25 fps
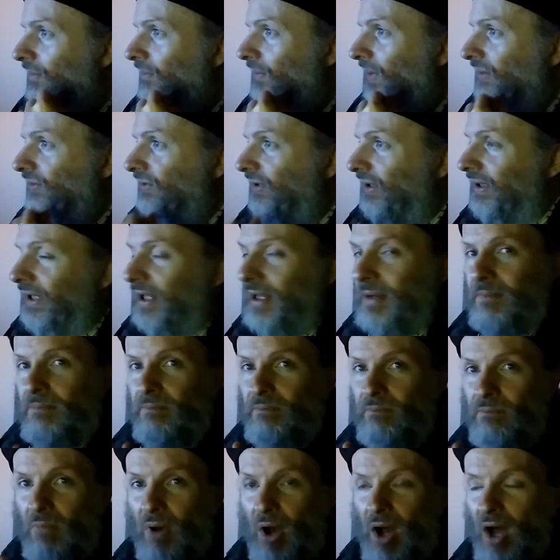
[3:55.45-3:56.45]
basically
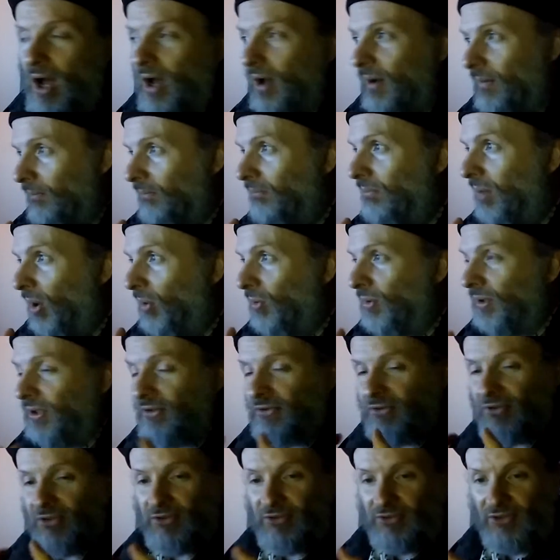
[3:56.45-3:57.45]
uh,
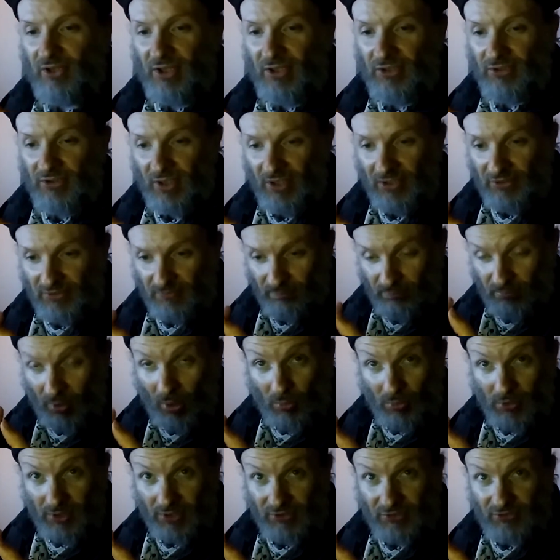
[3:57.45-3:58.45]
bonus is, is,
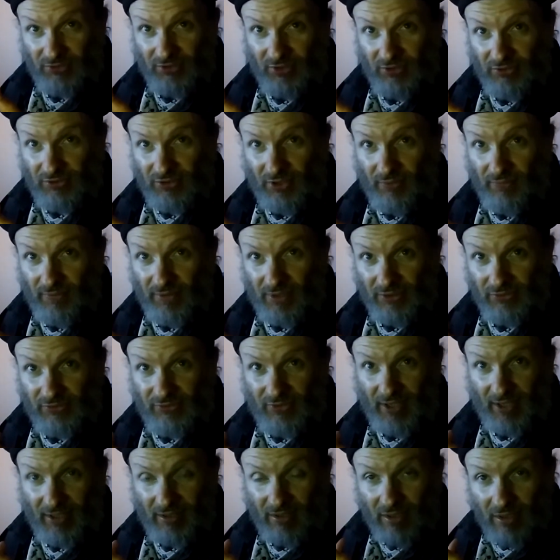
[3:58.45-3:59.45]
bonus is giving us
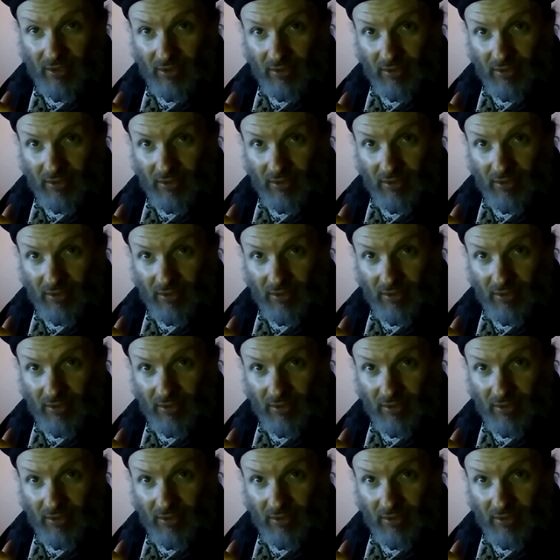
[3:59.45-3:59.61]
that